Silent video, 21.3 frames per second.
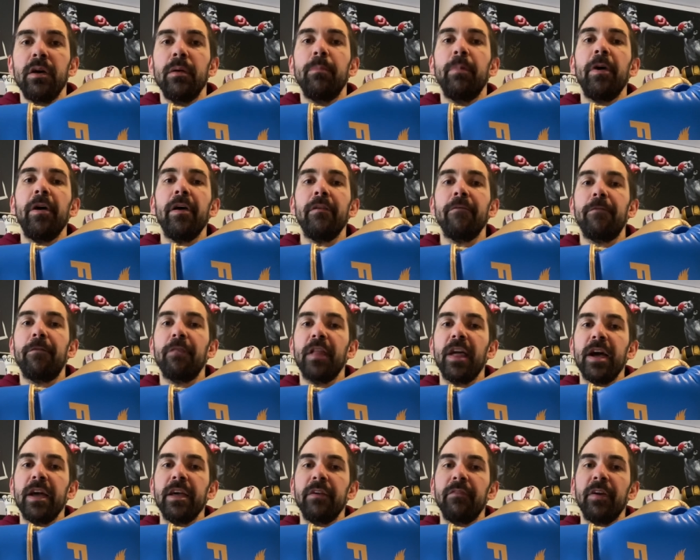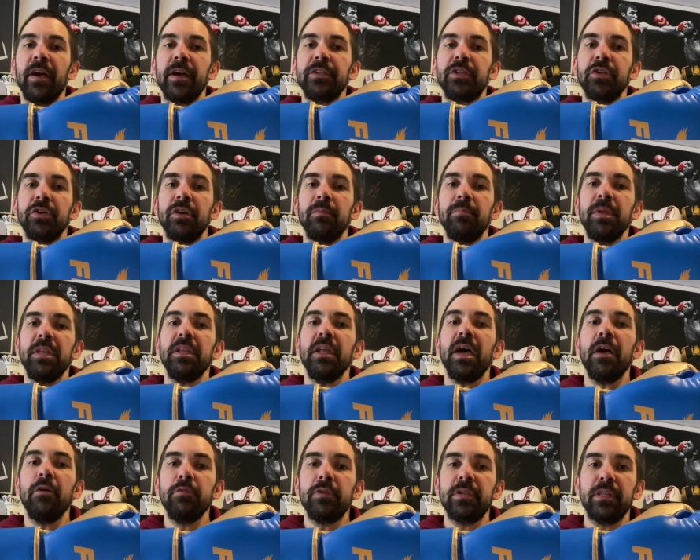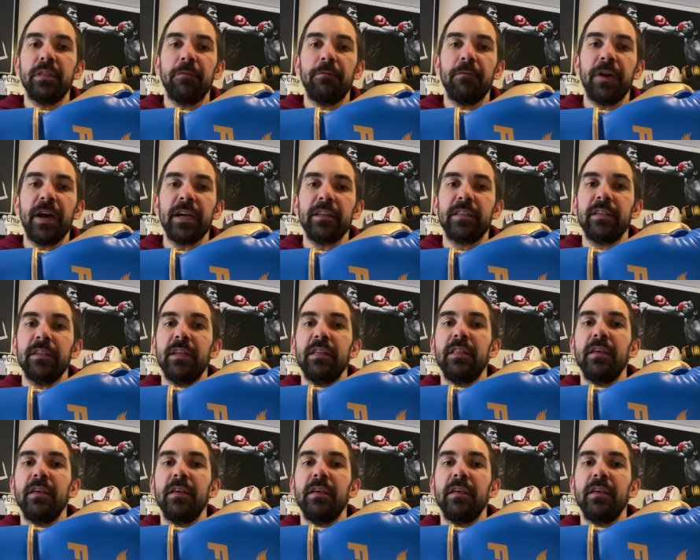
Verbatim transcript: but Fly have actually been out to the factory.